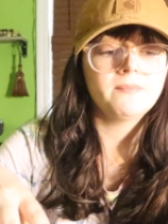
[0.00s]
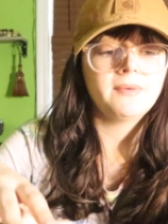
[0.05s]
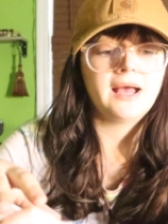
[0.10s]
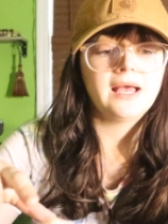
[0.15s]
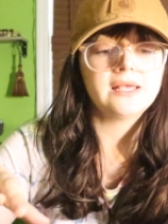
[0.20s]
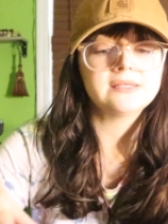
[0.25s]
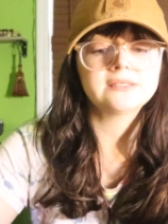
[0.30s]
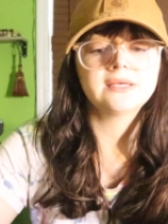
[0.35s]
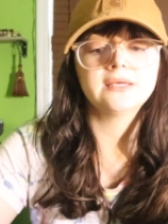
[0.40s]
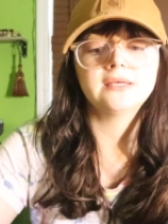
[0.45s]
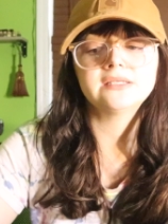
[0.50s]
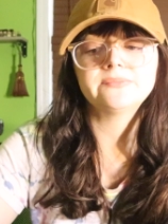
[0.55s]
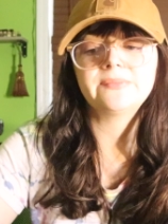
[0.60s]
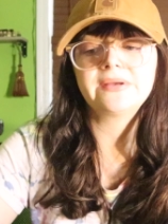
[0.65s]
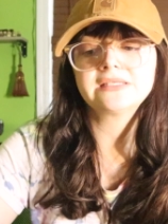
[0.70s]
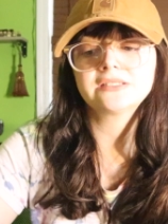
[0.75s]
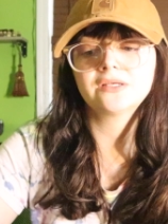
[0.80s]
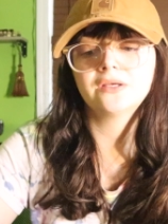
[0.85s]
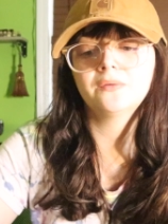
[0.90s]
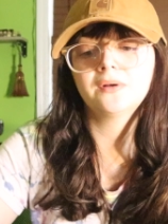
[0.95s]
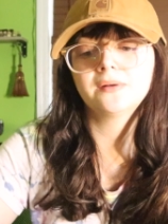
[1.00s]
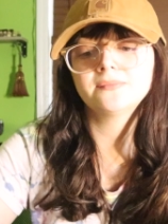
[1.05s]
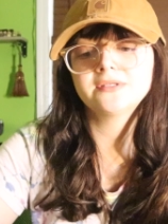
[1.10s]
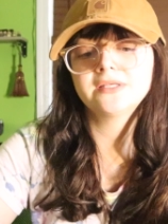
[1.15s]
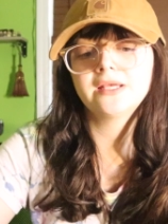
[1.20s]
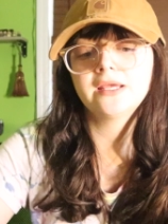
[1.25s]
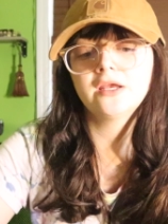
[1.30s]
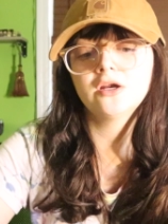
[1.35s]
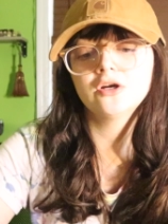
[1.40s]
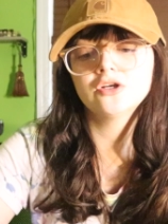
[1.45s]
basket is basically what I'm
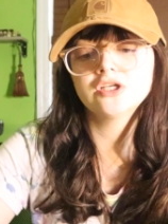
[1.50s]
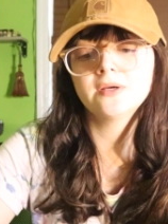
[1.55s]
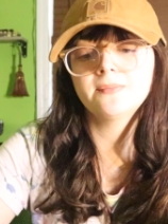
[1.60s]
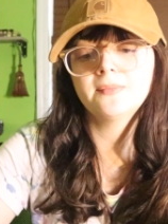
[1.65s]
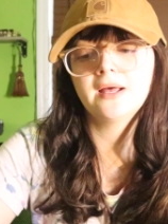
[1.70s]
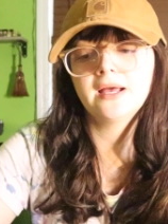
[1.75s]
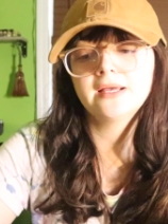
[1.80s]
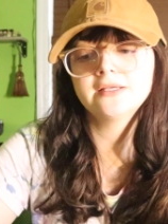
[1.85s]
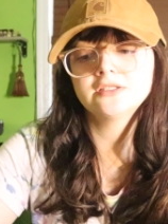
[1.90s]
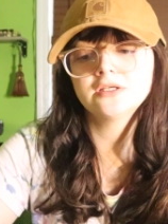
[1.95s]
seeing here, Gemini.